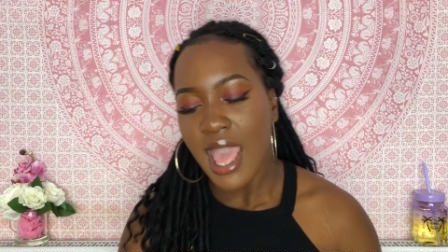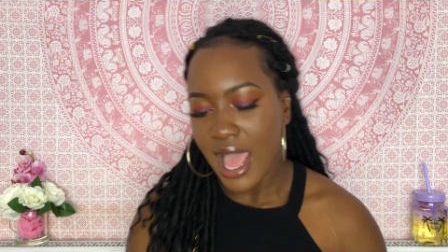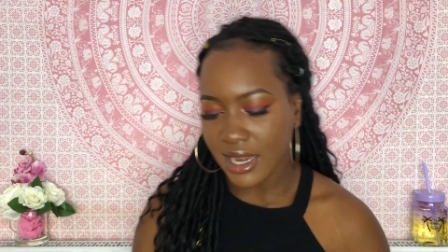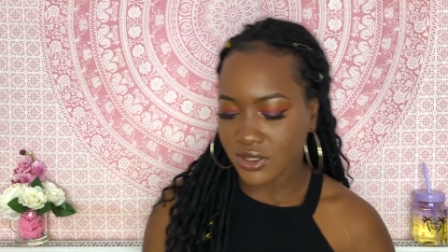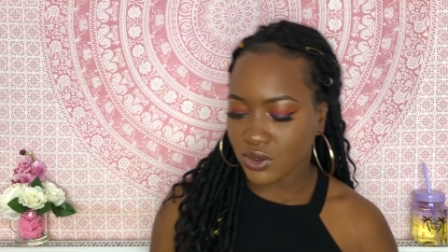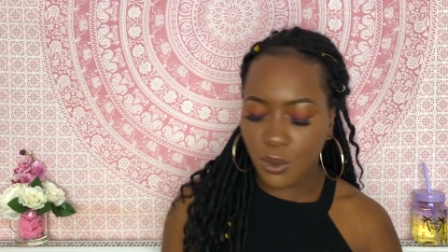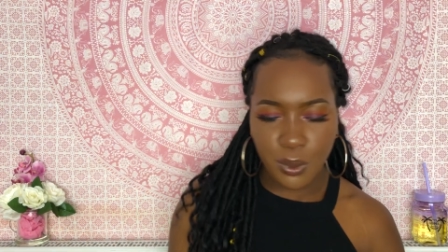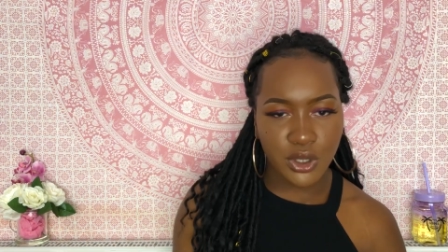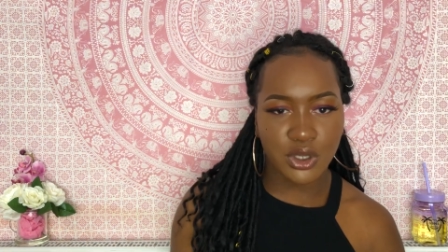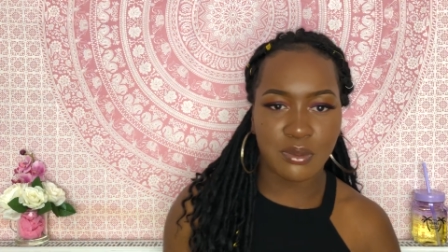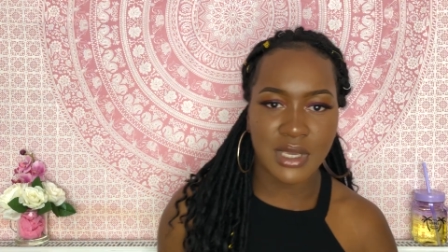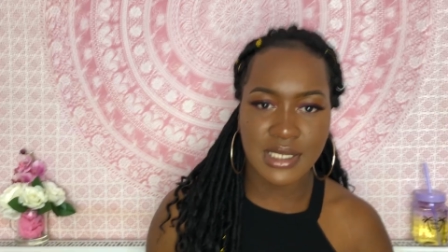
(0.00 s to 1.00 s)
and there's no point
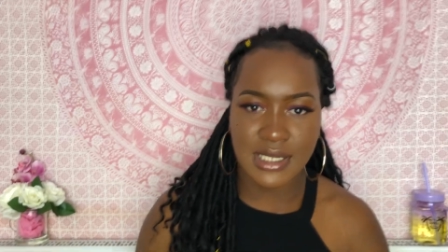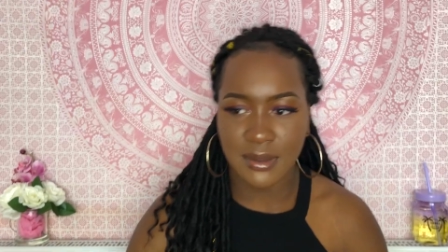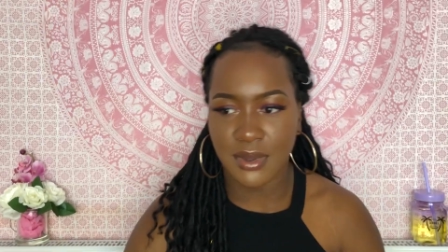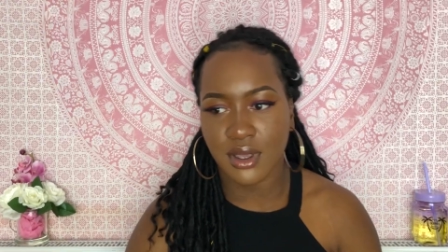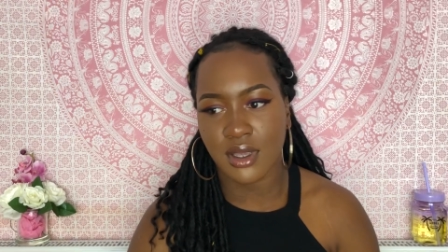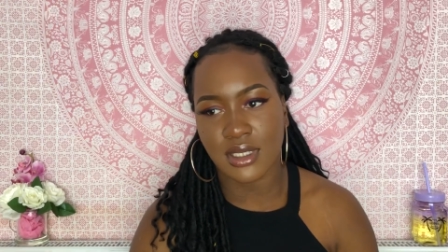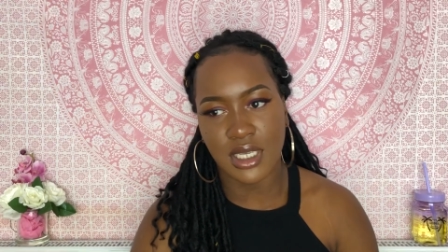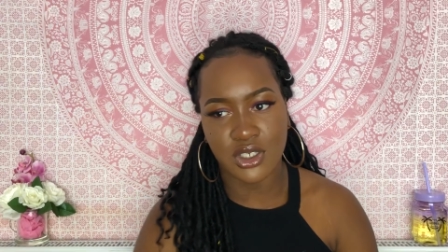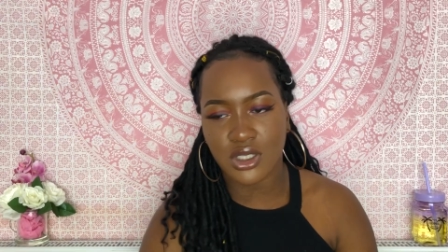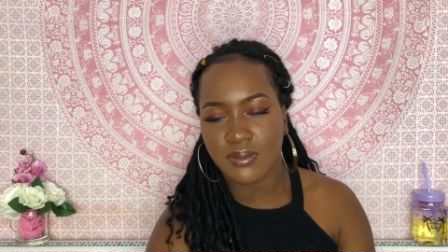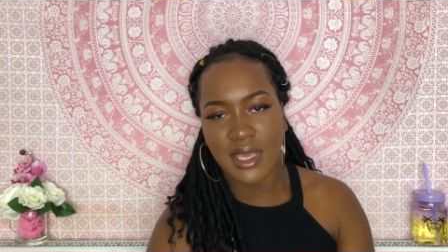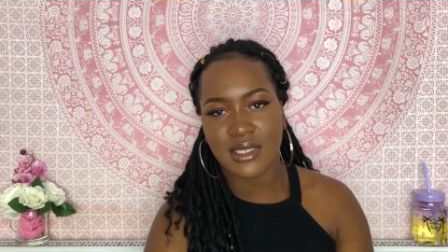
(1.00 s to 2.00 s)
in you missing it, because it
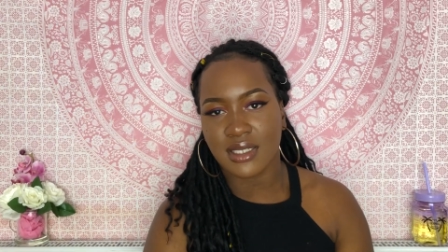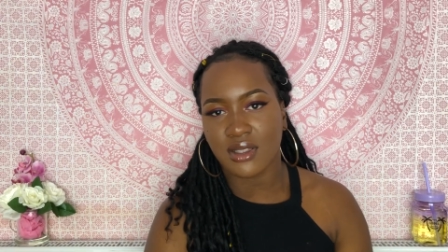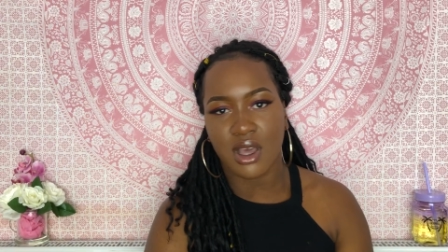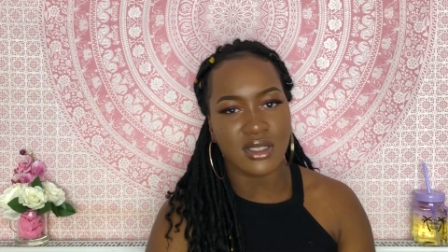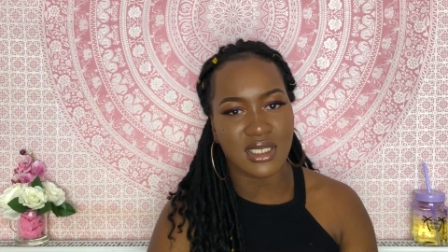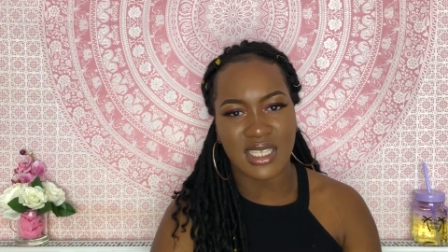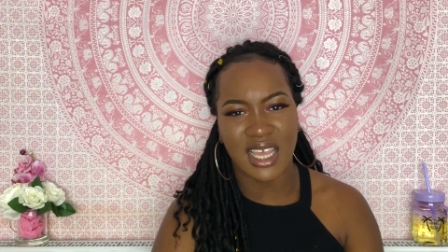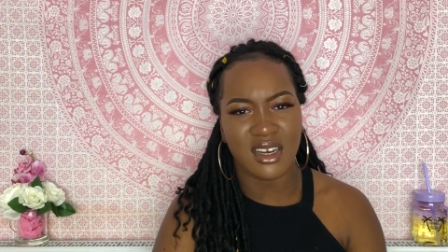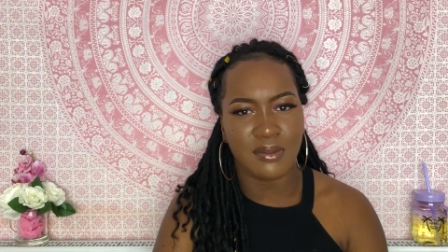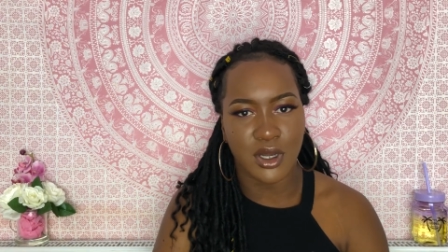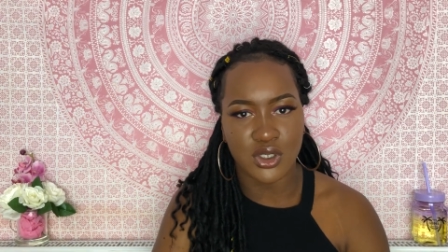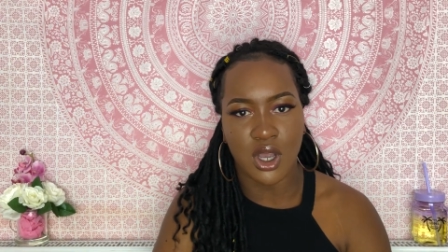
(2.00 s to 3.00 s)
just makes the
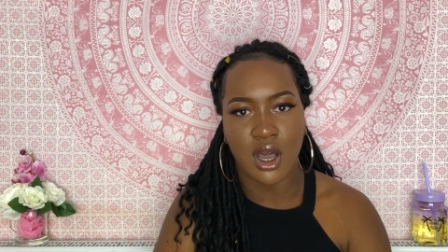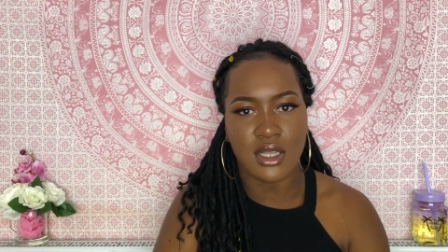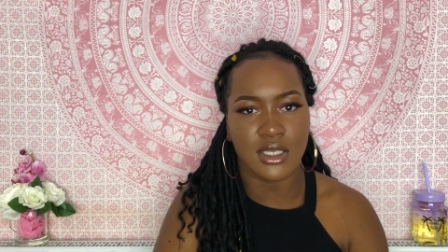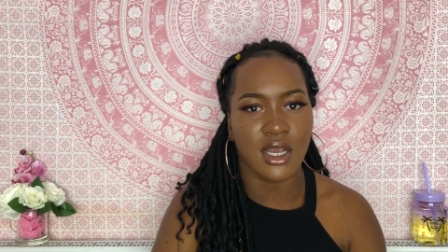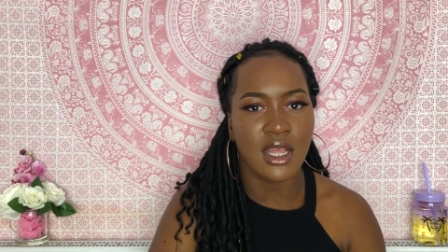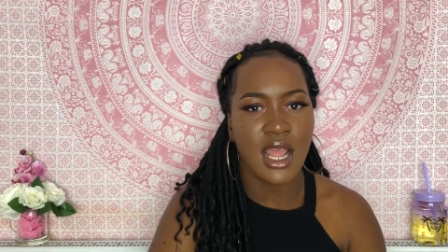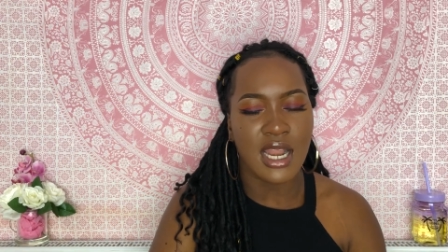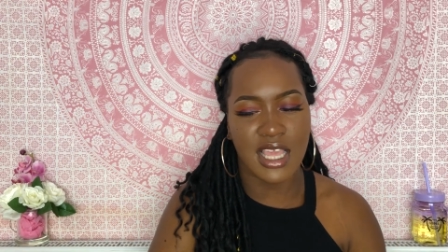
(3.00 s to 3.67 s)
understanding much harder.